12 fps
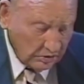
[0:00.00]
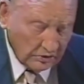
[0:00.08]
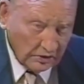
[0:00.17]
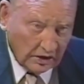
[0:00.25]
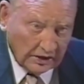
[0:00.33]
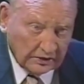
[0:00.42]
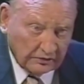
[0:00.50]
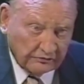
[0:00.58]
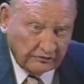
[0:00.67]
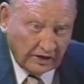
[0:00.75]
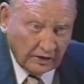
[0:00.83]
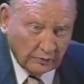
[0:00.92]
the lake of
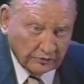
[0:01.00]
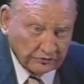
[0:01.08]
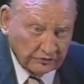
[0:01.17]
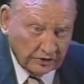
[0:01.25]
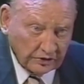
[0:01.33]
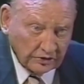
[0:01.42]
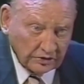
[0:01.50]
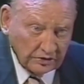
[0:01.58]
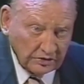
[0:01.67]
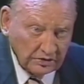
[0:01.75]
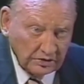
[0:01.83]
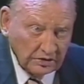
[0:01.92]
fire was there,
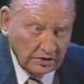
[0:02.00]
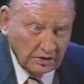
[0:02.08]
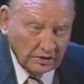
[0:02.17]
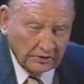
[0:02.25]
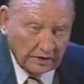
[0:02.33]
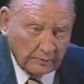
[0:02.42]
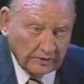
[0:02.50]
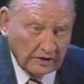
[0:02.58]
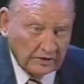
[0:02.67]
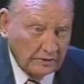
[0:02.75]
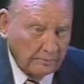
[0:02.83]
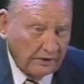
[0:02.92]
they
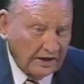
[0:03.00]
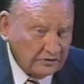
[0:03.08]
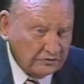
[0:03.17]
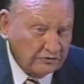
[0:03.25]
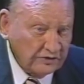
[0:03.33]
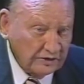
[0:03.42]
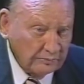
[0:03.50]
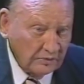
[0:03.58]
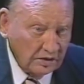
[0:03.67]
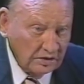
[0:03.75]
began to blaspheme.